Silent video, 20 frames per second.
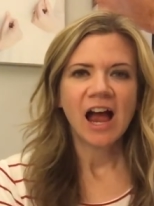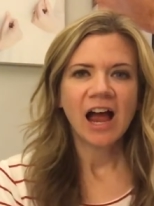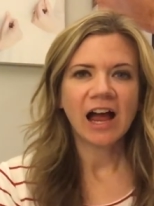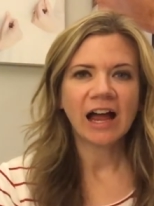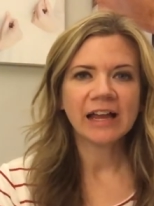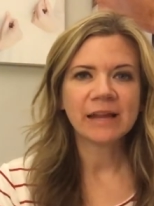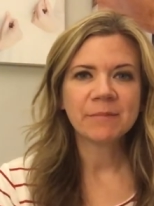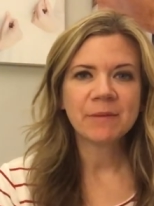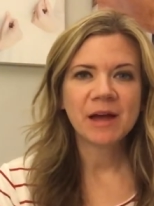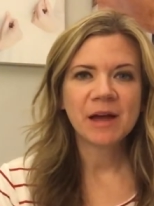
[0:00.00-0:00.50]

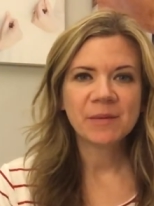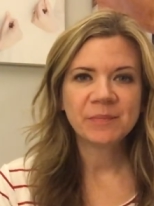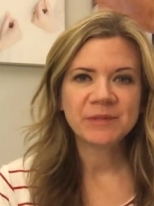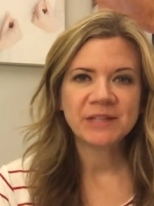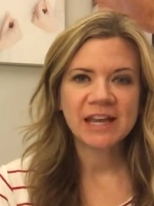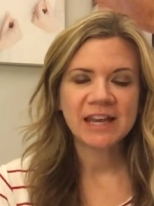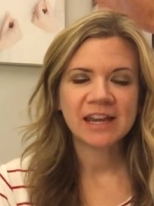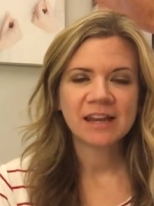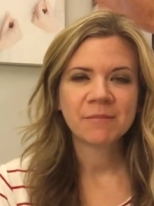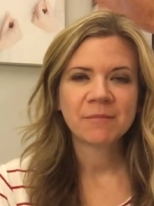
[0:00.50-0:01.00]
I am
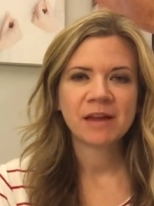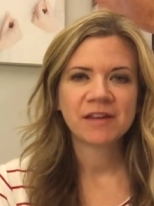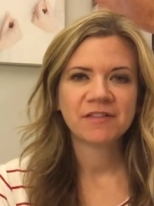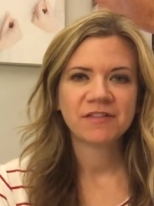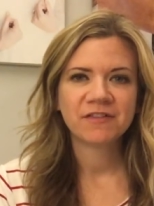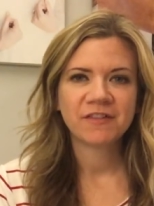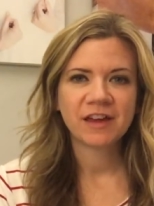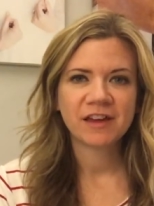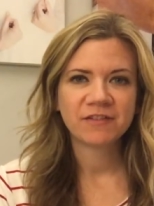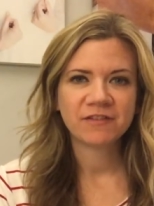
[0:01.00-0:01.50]
updating my
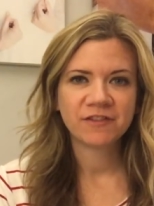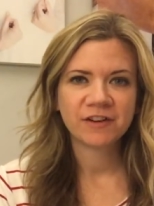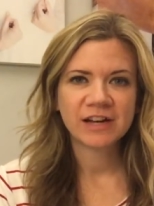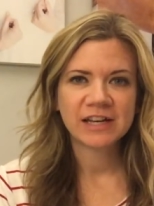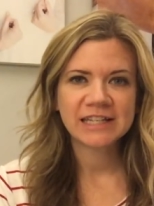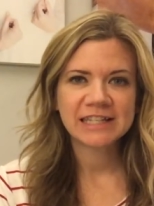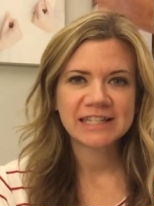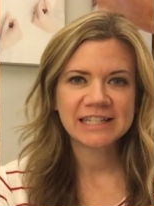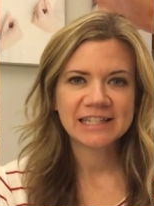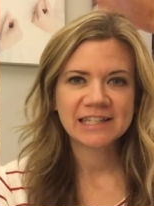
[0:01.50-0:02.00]

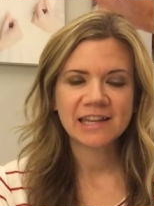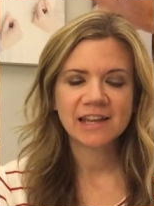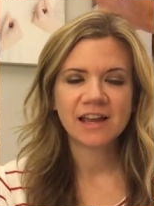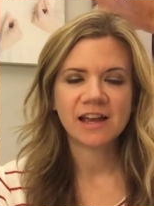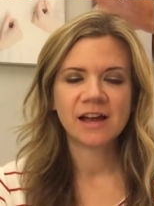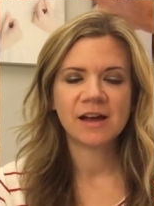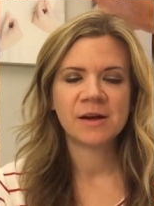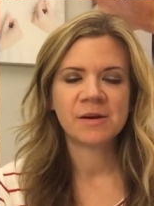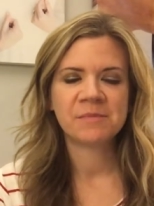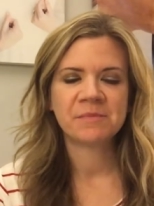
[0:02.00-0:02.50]
favorites
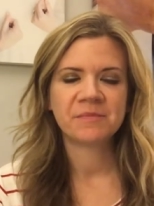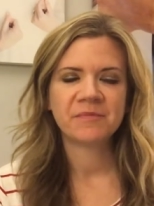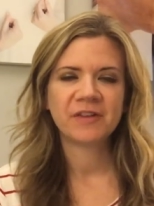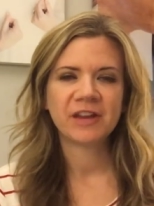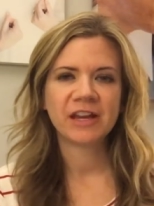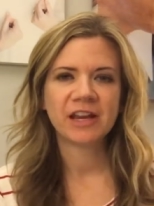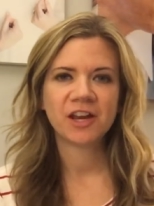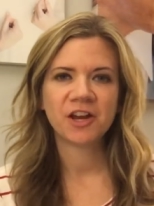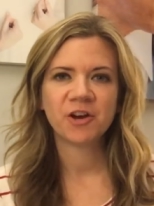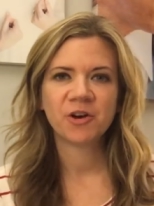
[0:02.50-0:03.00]

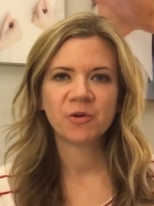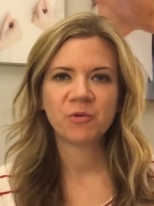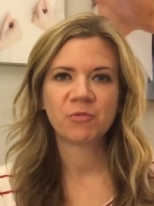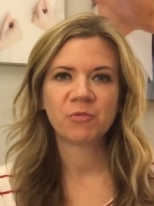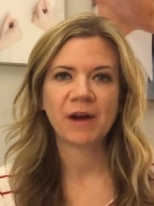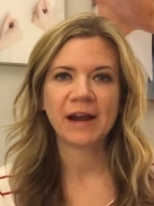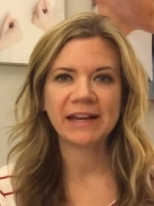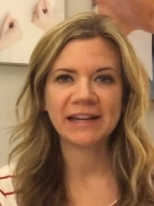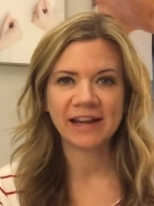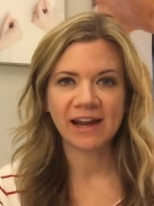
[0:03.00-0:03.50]
video
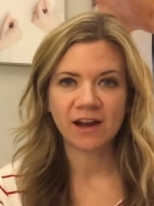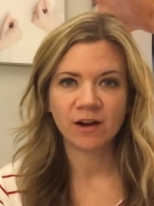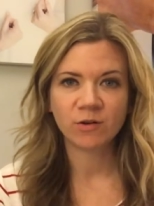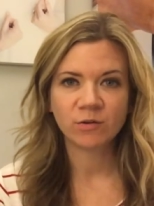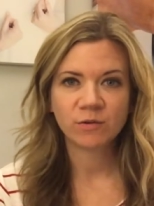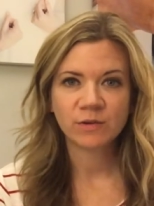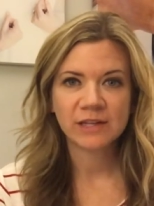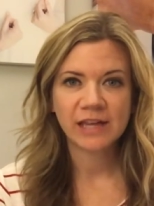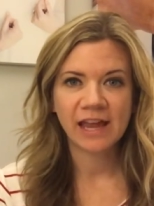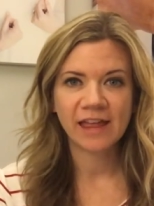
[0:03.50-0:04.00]
right now,
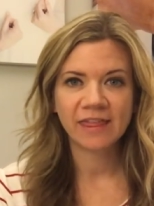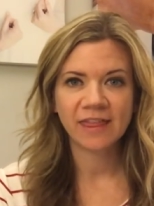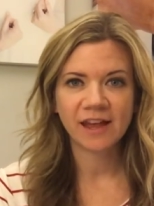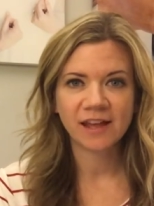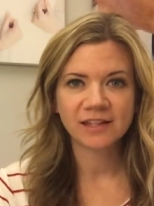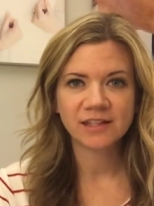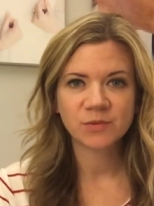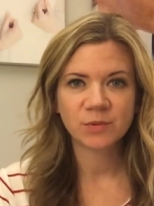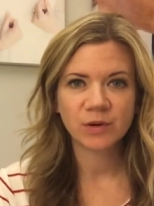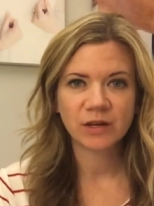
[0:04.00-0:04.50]
and
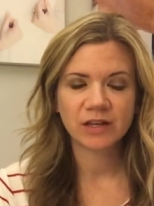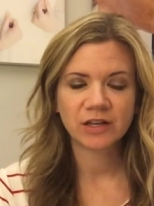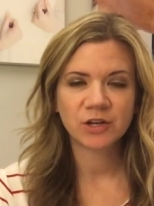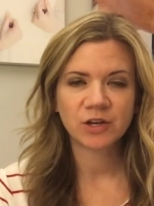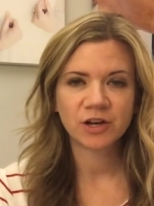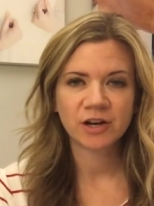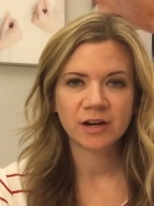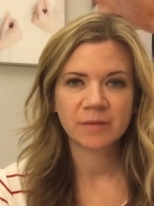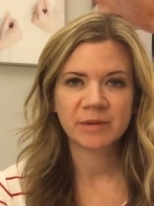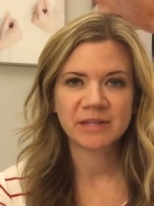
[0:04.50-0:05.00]
that's what
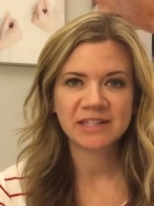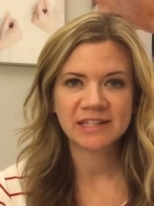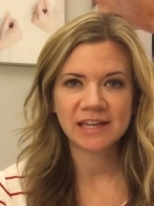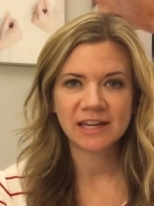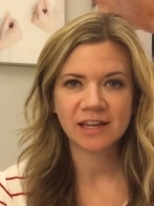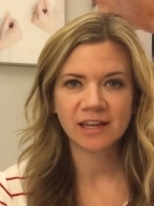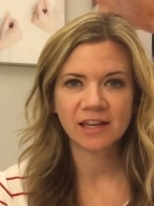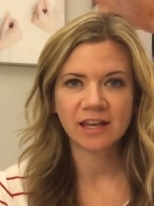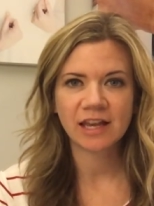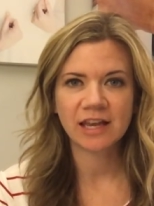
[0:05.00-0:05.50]
you're going to be
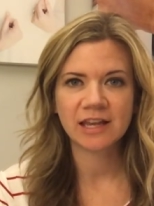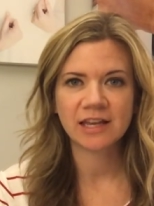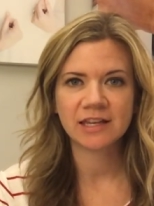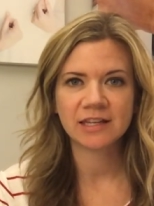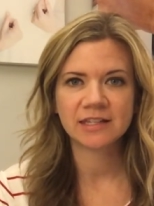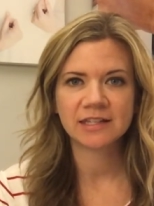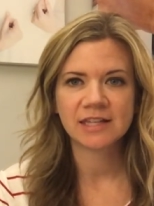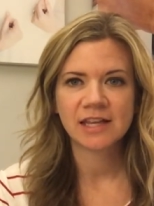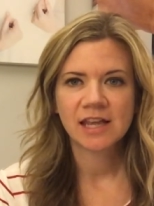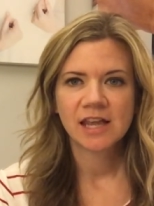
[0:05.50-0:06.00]
seeing
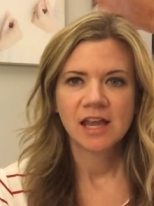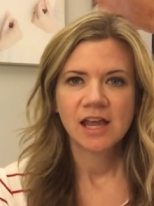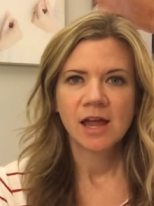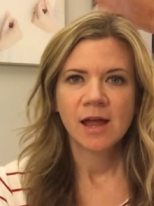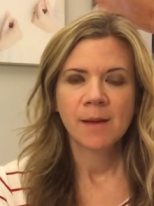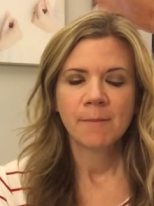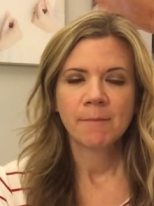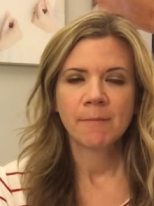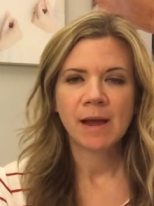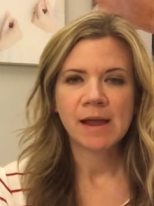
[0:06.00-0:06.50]
is
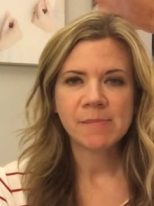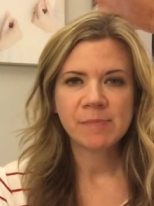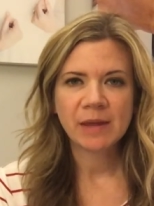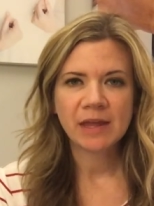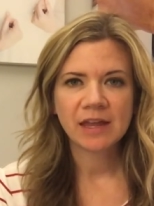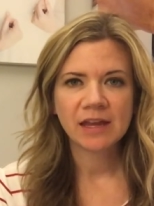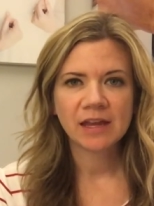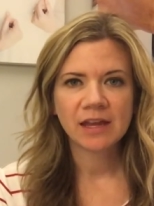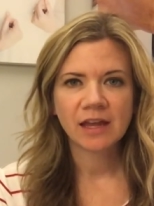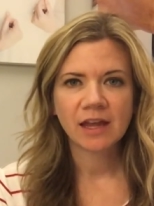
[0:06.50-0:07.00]
my
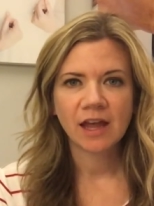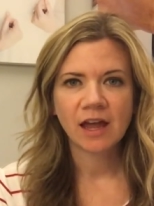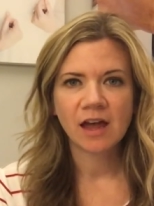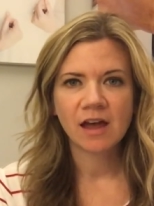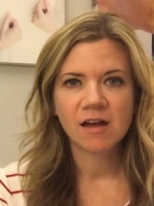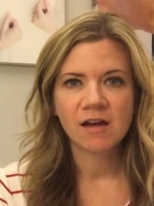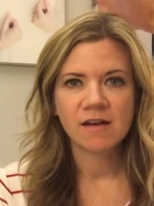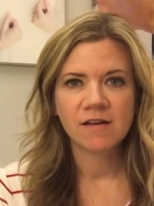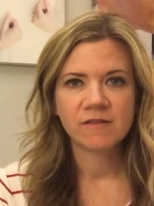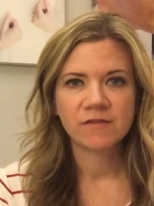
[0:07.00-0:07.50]
pick
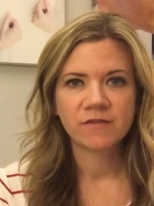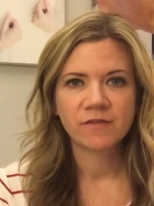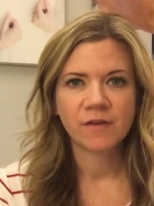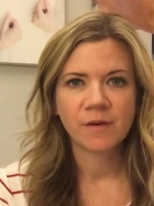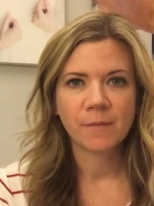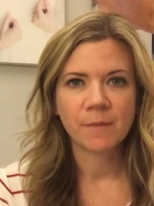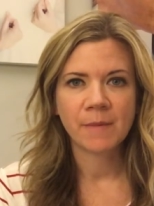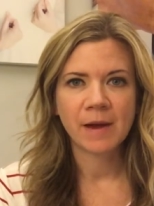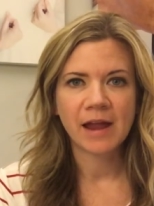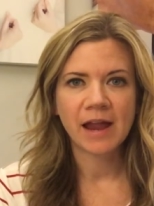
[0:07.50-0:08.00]
of
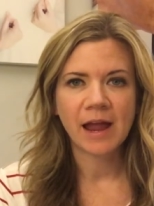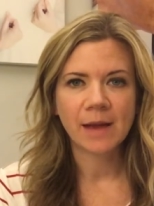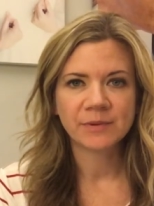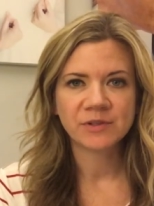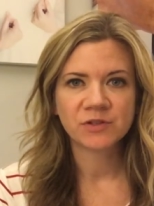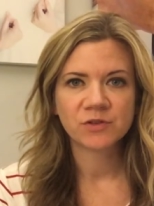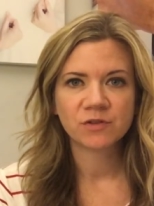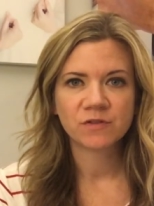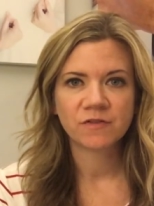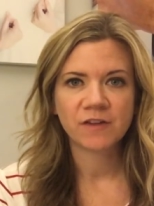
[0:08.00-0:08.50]
my
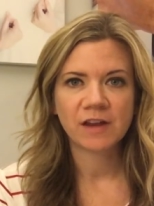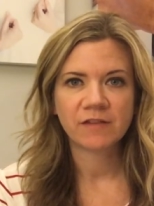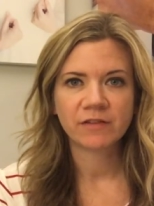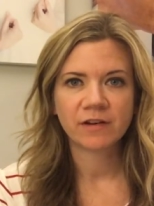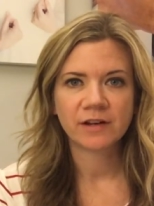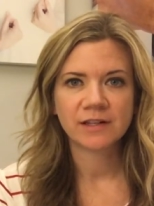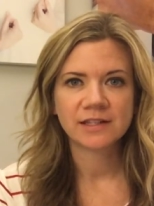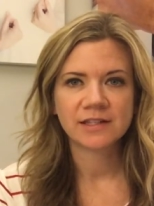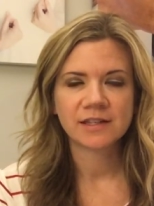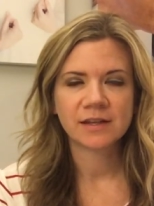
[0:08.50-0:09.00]
absolute
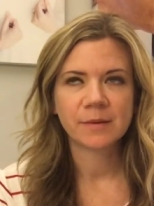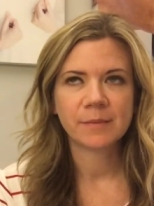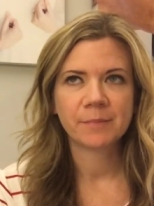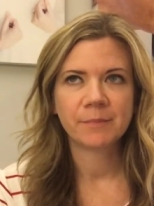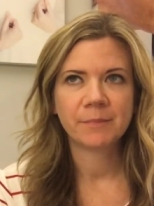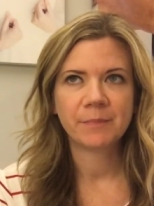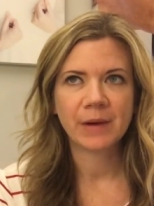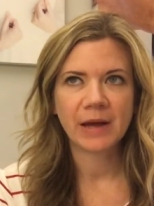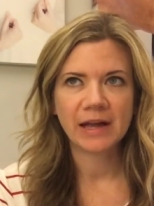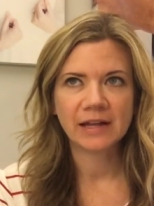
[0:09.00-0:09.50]
favorites,
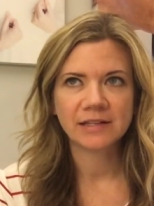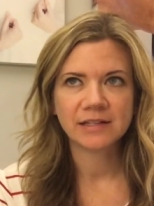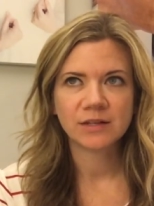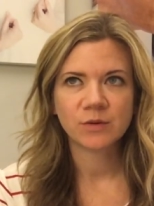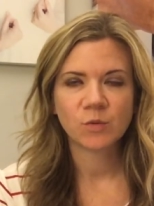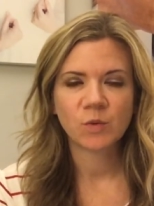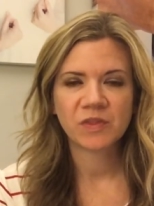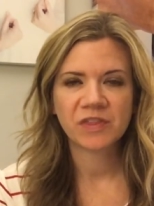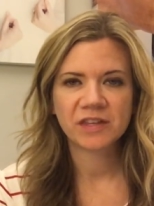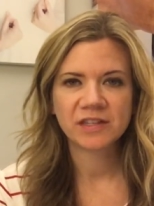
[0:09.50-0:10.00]
but
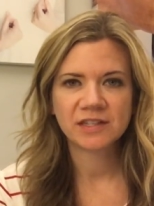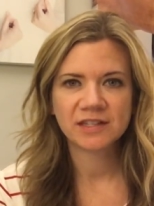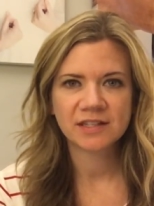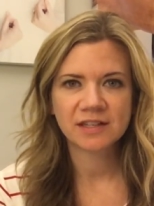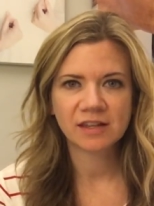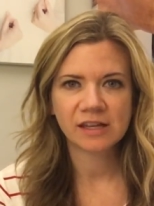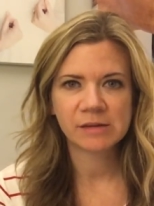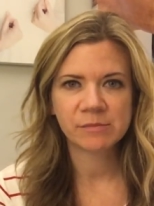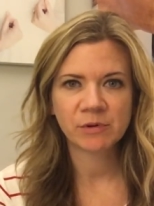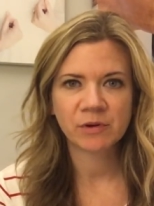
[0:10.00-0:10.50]
with the
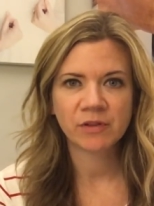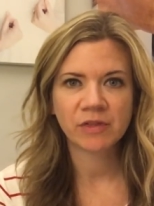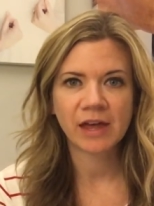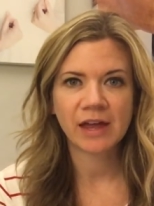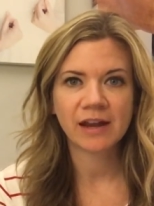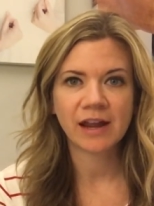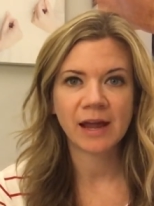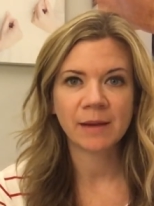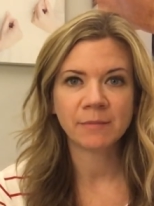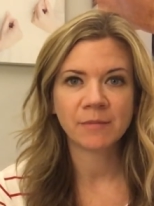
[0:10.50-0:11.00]
disclaimer
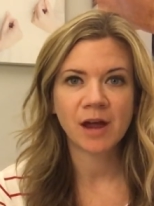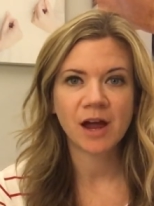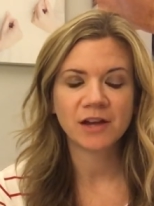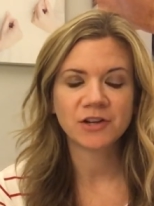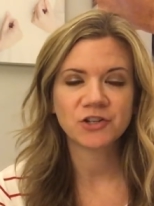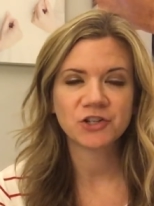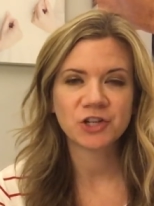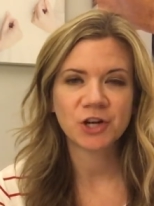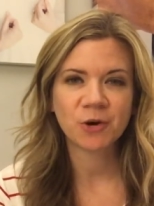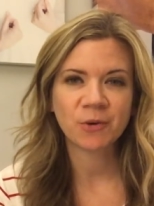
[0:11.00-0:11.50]
that I'm
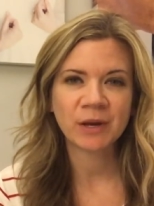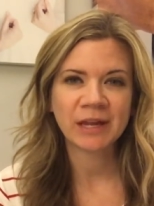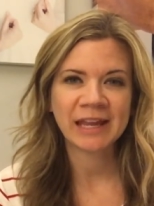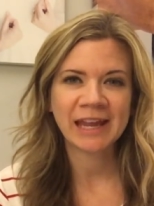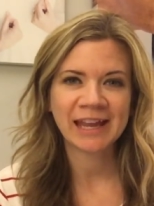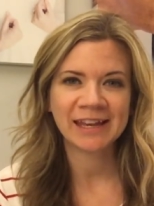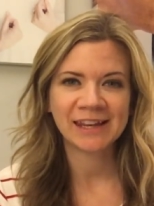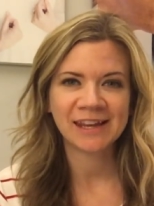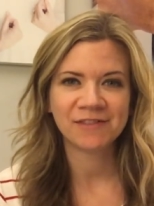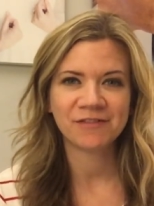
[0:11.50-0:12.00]
not showing
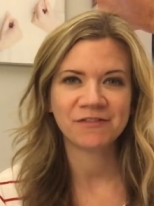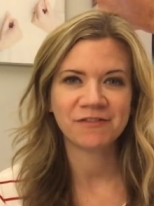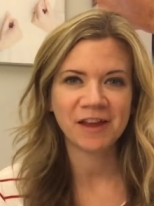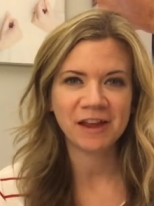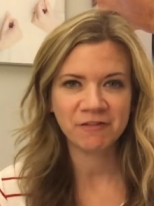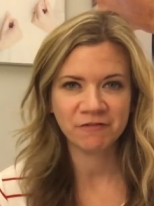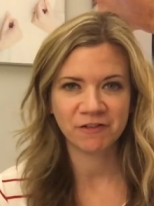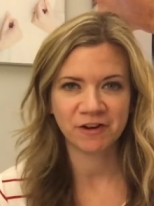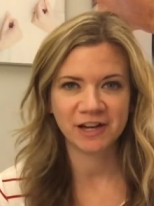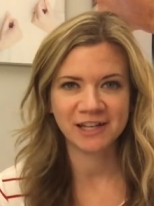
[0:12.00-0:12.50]
any
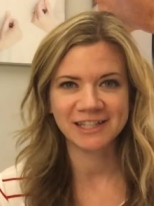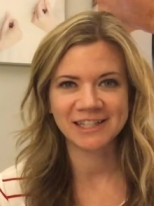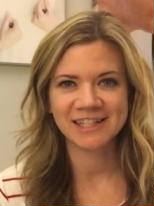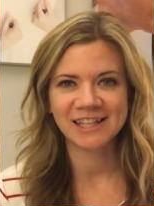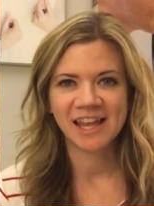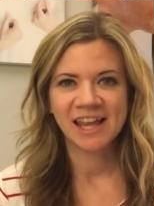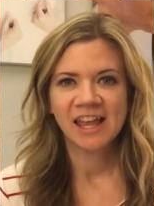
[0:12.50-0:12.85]
favorites